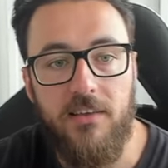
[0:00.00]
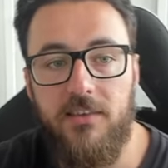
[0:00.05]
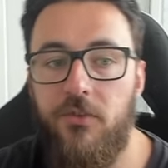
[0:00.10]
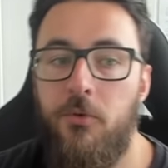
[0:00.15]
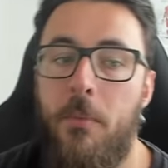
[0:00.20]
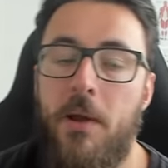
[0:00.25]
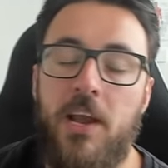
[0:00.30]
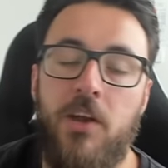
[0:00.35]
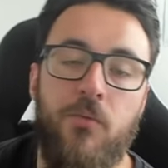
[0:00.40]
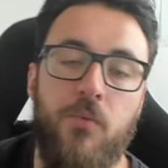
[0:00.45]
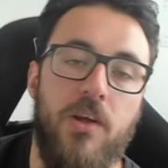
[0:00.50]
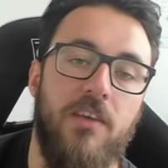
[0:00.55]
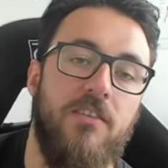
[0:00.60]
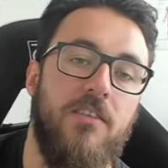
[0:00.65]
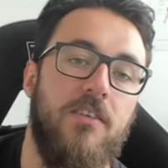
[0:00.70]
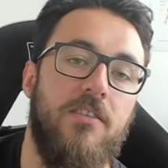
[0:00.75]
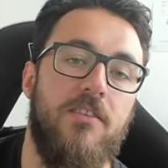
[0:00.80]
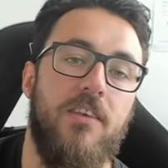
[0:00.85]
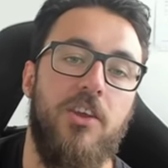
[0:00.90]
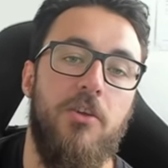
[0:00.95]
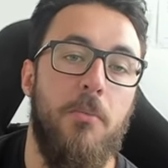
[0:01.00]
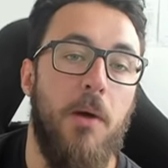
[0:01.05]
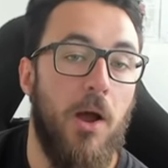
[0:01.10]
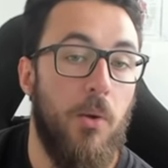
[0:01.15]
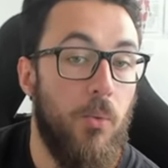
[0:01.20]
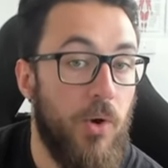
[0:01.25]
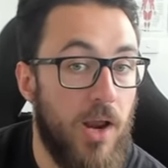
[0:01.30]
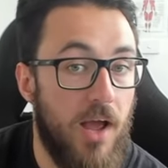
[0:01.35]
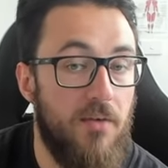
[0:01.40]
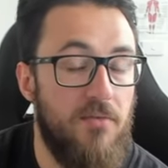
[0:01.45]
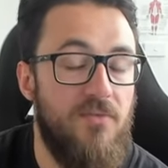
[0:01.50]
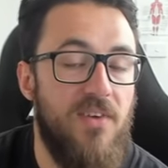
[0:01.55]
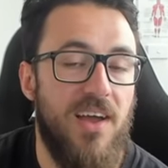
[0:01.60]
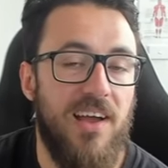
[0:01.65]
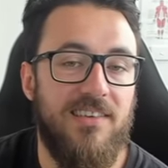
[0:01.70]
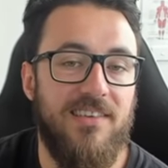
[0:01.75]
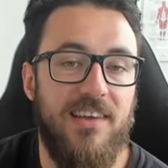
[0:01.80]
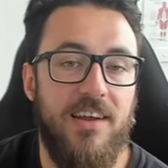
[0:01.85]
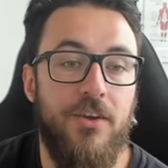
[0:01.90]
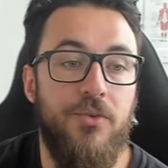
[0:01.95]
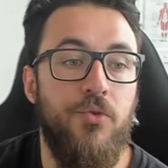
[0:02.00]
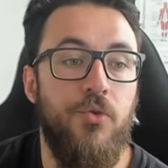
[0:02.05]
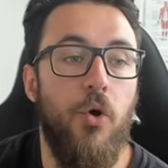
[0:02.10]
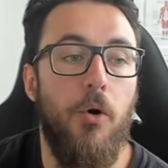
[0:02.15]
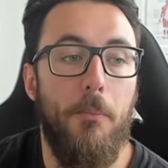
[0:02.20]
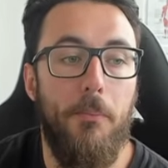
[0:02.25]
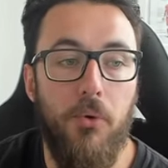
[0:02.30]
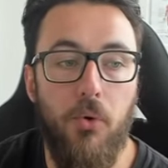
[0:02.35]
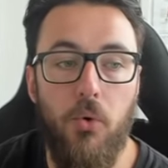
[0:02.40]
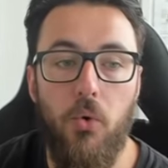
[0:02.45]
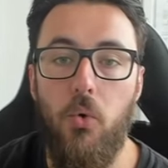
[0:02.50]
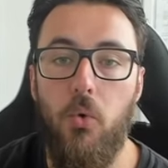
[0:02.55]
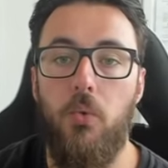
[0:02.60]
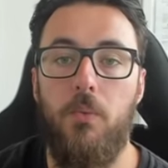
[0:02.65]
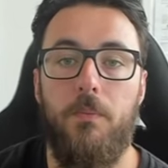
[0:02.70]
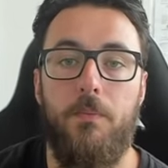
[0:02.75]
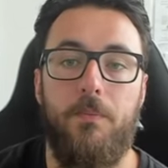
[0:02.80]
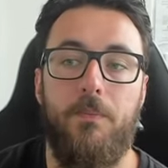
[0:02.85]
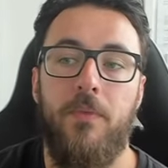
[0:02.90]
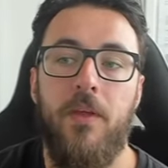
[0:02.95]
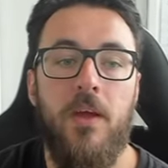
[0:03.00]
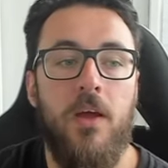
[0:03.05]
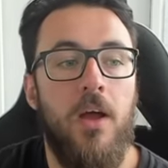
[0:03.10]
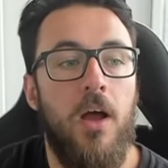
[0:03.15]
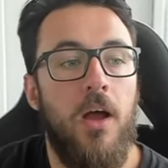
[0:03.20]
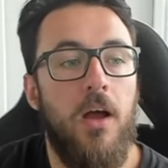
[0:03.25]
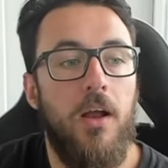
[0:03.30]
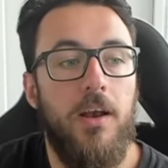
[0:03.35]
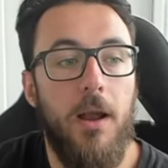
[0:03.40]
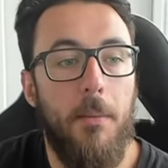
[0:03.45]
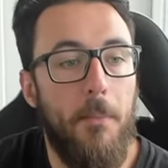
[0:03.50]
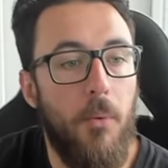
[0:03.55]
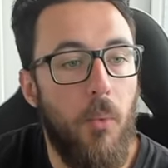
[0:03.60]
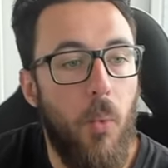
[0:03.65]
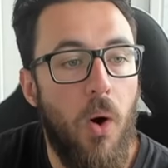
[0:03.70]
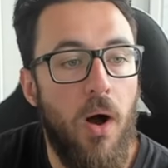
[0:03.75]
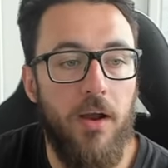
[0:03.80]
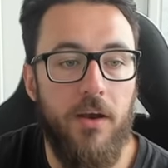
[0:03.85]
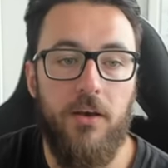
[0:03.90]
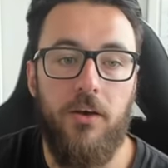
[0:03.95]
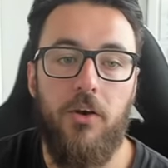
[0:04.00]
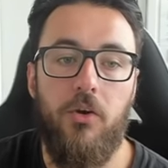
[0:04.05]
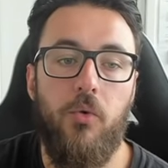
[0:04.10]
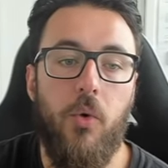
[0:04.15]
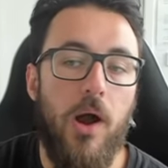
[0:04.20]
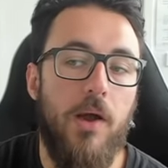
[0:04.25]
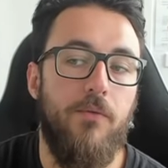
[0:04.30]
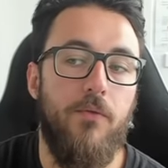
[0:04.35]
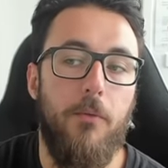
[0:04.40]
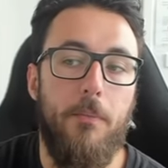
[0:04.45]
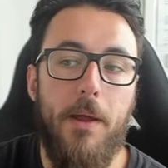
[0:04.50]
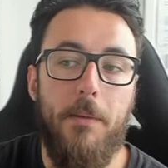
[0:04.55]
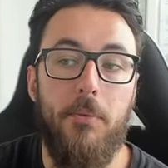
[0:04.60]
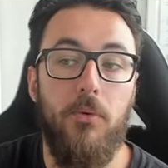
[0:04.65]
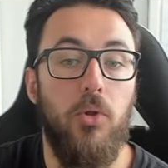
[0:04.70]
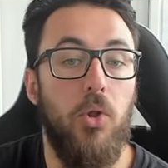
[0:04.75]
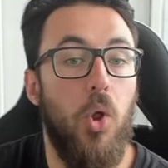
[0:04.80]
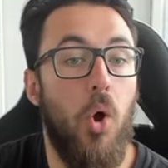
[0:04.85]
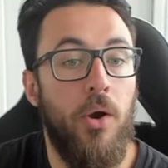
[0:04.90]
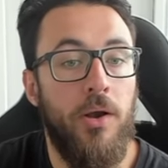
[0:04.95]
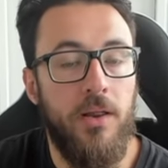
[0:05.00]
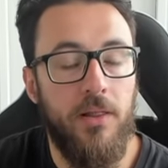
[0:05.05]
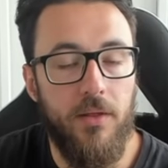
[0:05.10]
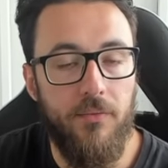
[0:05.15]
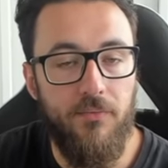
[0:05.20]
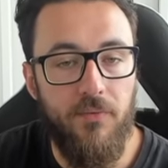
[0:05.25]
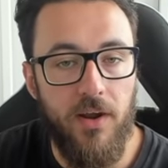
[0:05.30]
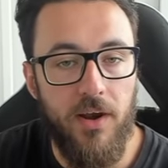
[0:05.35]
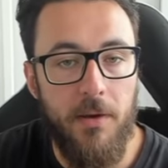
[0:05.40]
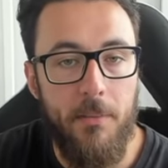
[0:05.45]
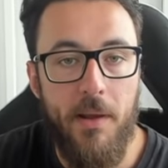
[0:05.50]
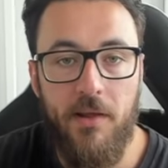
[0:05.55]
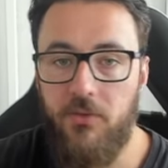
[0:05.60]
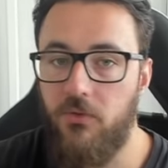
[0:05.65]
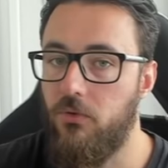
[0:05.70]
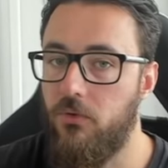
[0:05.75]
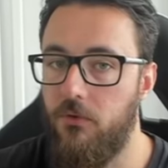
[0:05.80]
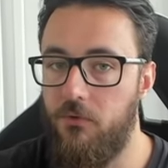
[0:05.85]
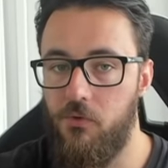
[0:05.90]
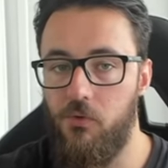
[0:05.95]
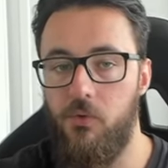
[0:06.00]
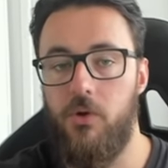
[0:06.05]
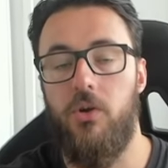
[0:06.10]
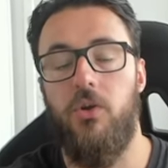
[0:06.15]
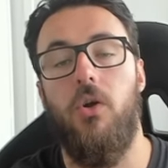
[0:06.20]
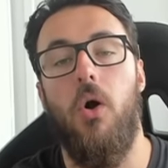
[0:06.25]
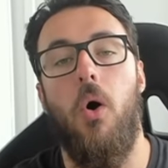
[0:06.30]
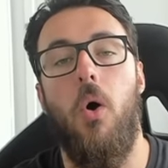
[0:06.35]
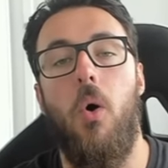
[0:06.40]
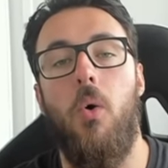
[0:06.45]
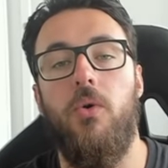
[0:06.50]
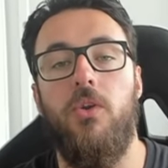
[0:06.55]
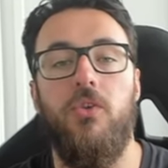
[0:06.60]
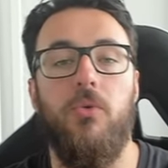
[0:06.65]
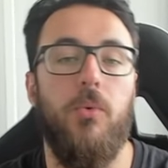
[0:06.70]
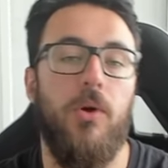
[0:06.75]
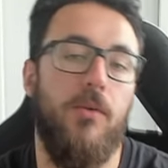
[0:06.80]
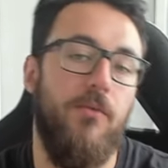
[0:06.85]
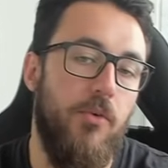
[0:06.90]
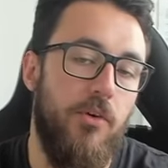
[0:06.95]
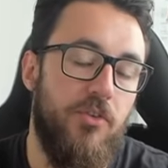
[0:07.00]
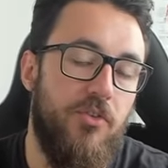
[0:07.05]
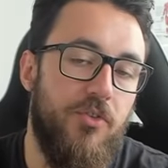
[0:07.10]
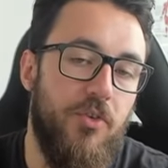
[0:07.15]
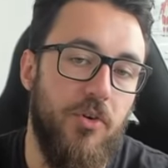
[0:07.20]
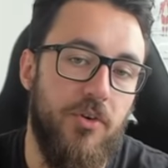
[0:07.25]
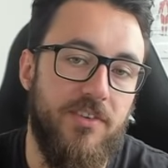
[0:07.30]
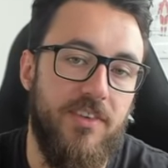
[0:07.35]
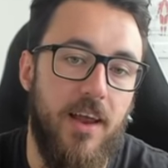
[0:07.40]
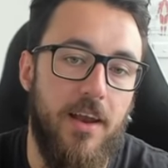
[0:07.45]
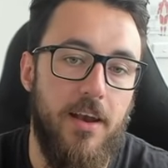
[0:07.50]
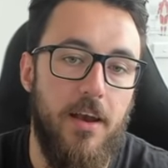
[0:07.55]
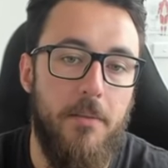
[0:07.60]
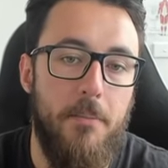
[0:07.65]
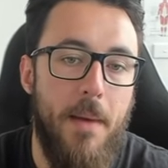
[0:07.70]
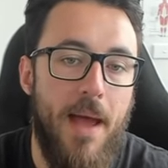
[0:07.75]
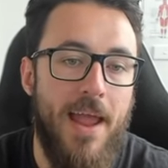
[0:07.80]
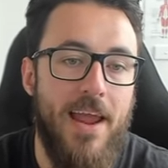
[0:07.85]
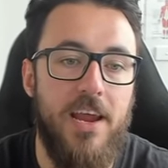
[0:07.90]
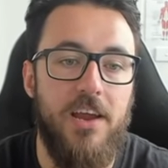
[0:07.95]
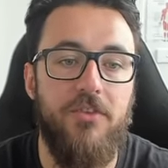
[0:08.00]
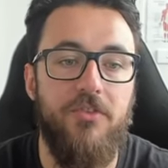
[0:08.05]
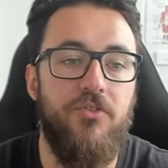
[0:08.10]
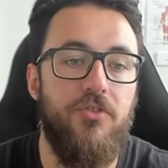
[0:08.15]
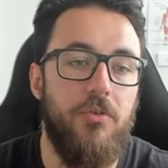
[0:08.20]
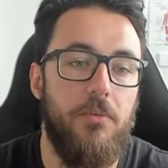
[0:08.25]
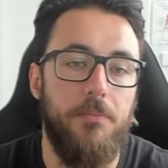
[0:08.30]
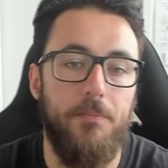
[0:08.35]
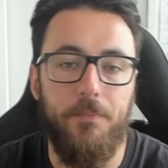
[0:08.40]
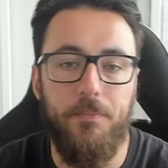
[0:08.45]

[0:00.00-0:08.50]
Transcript: There are many reasons that you might want to have VEX in your pool. Number one, great for people learning the fundamentals. If you're in gold and you want a very stock standard mage,